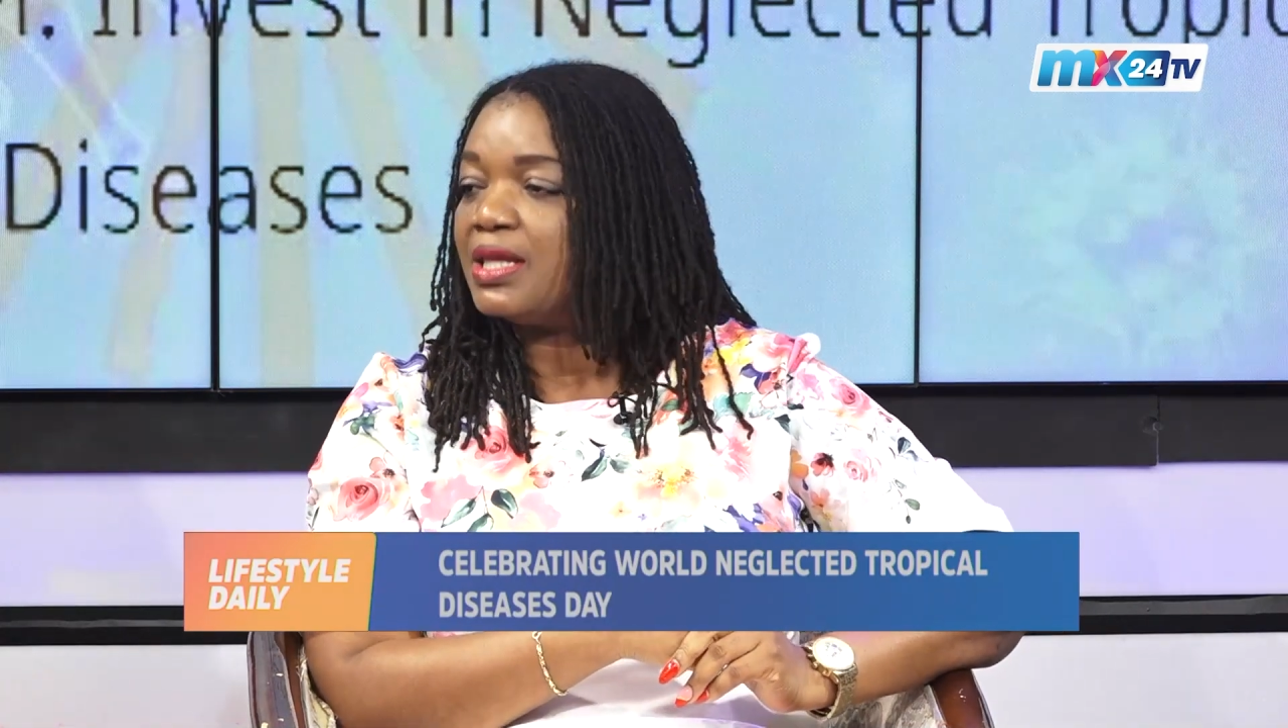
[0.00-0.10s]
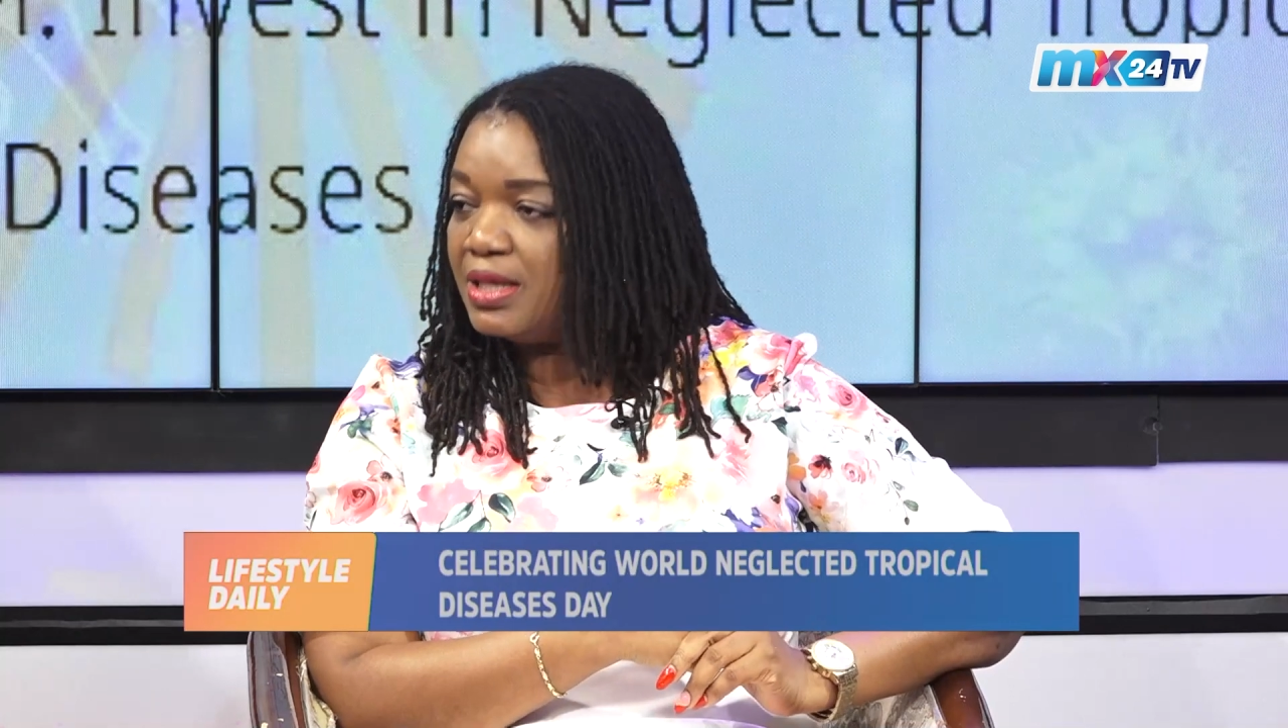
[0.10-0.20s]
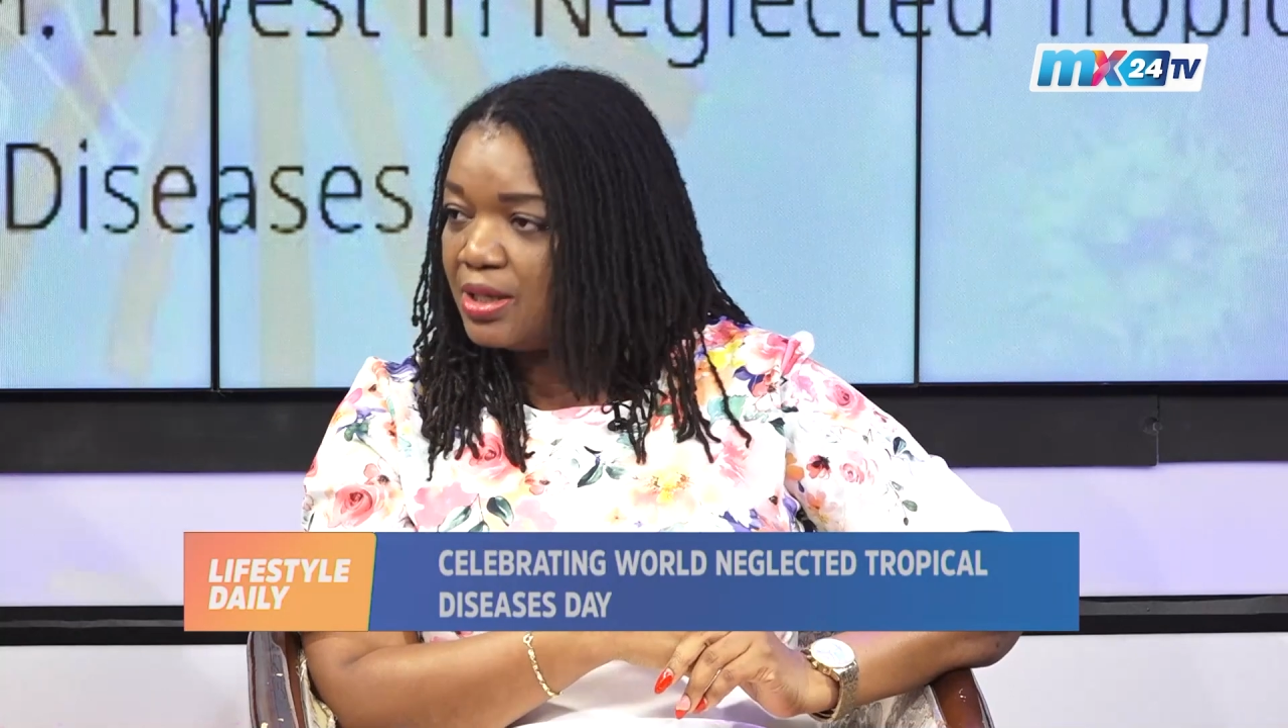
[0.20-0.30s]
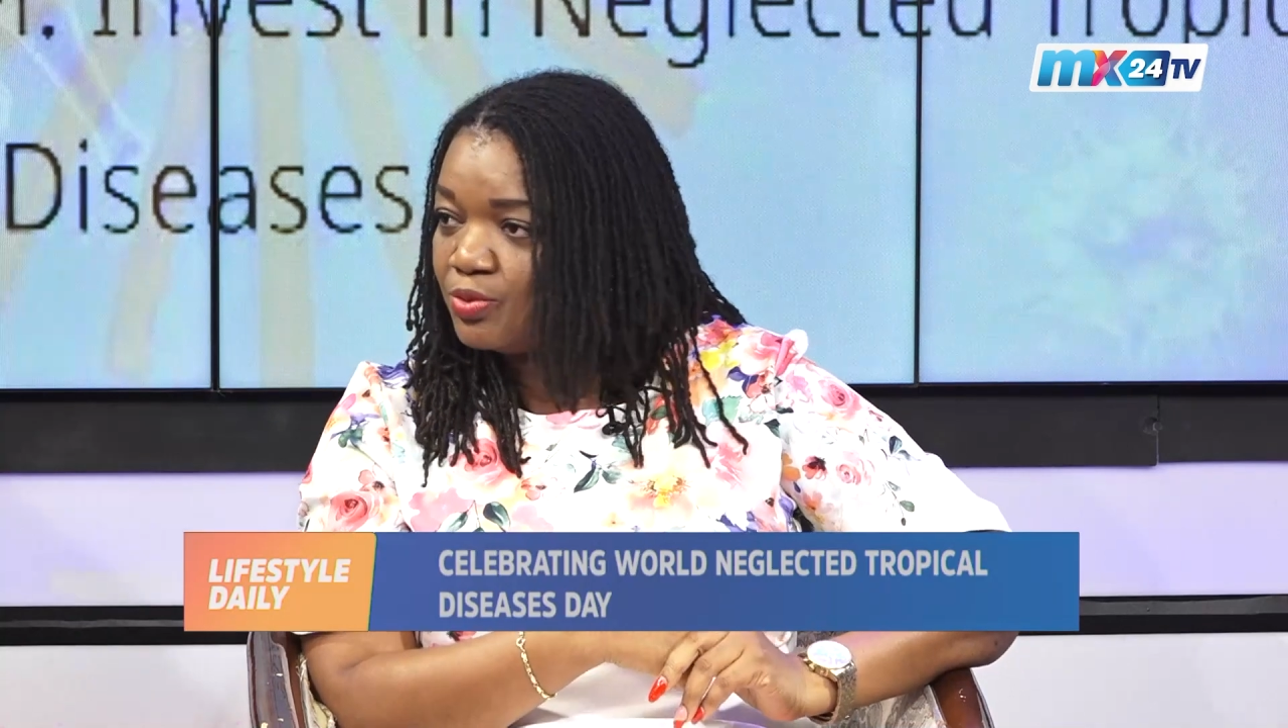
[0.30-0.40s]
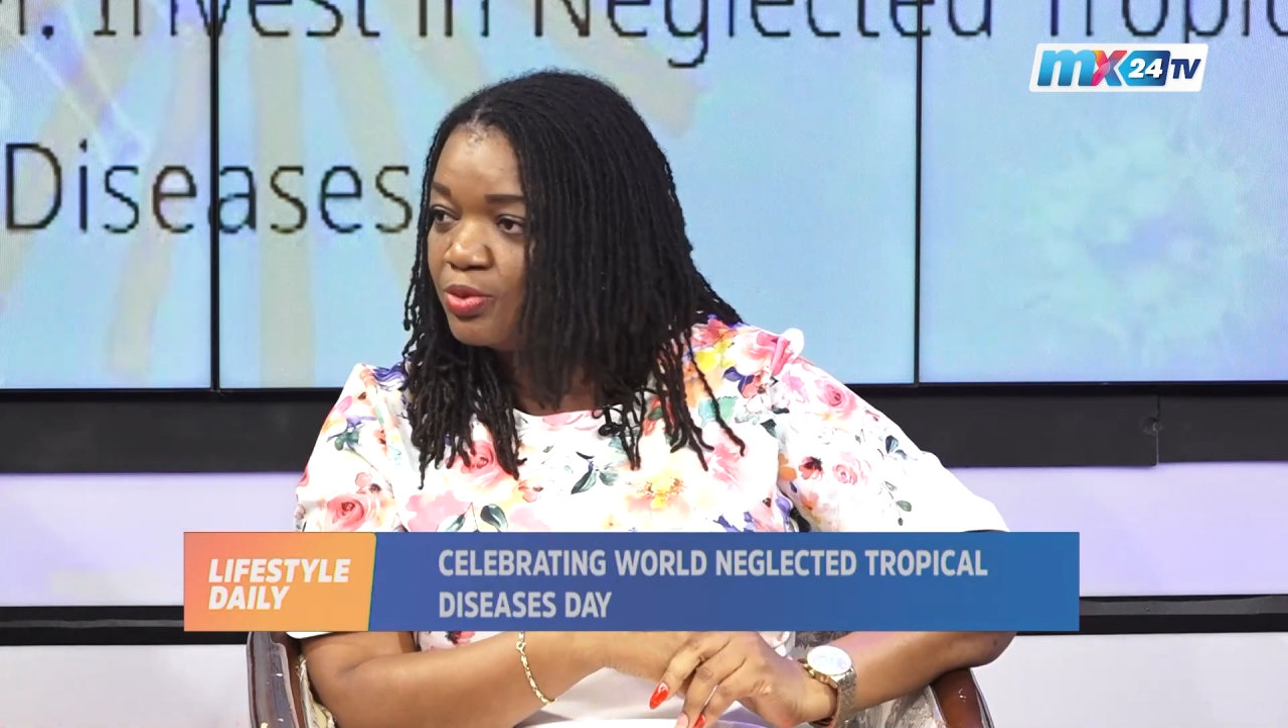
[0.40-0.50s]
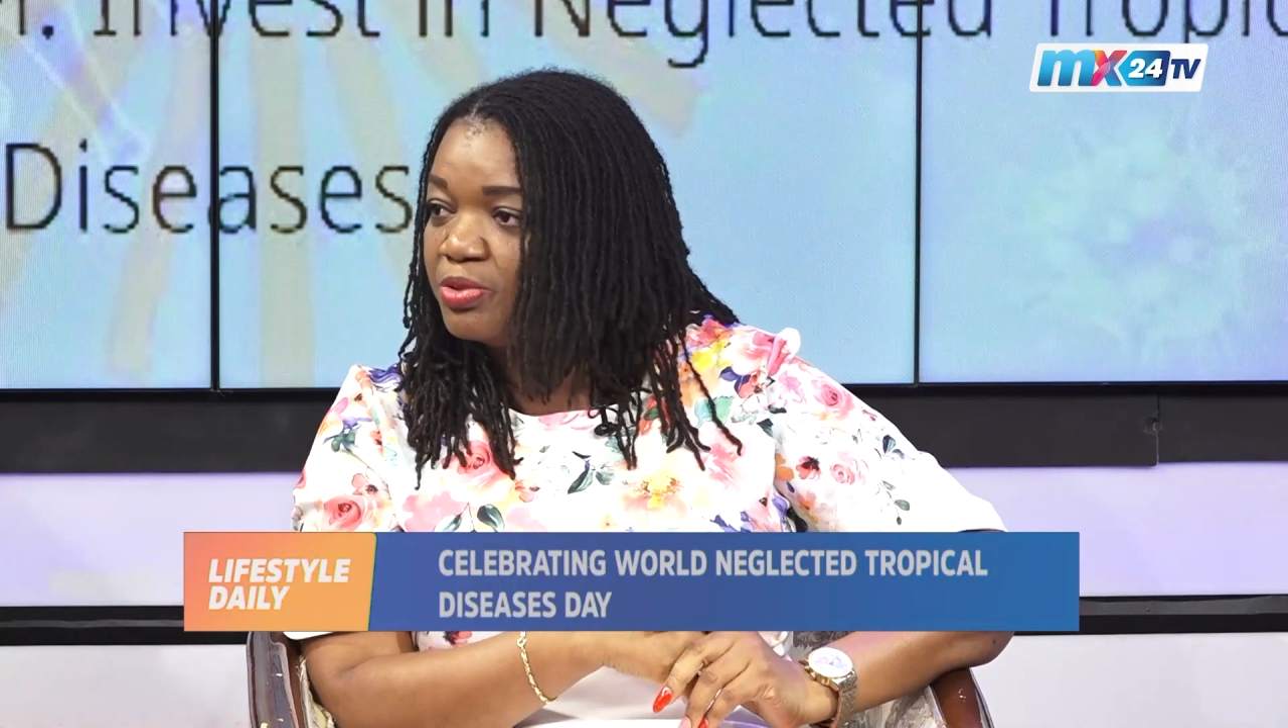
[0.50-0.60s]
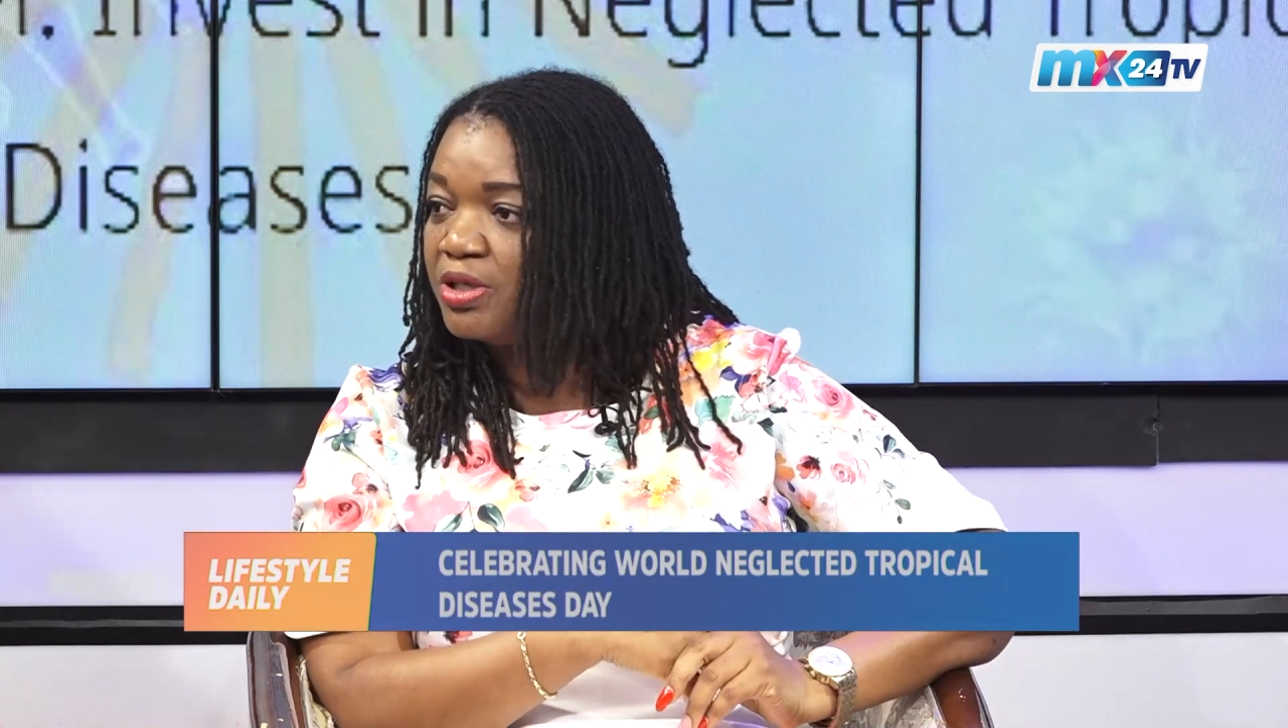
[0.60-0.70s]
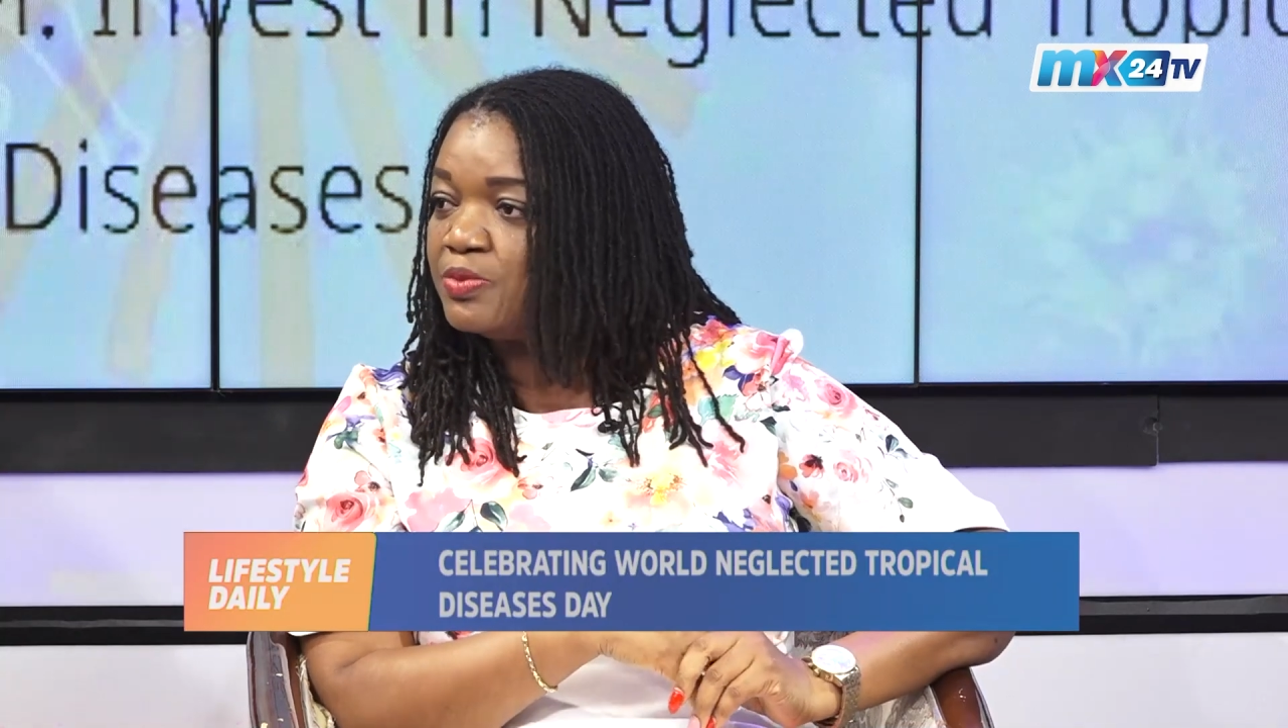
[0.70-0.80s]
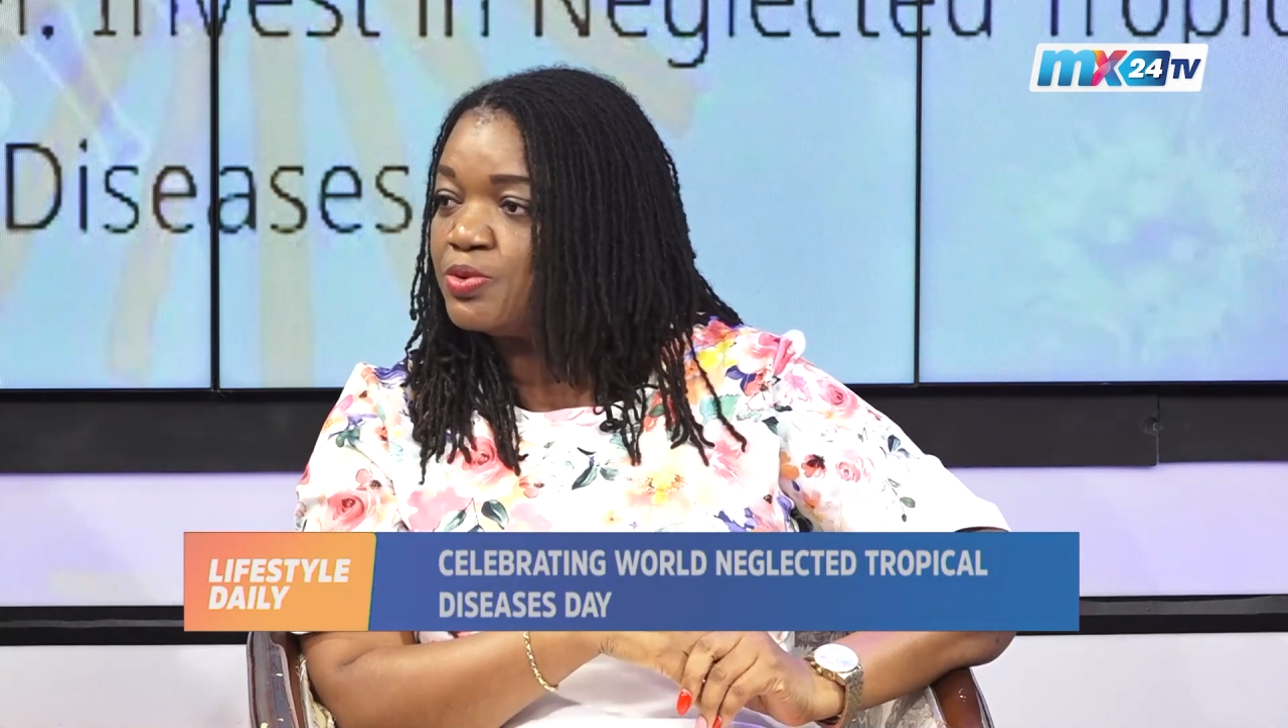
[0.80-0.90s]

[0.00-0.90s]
they would be able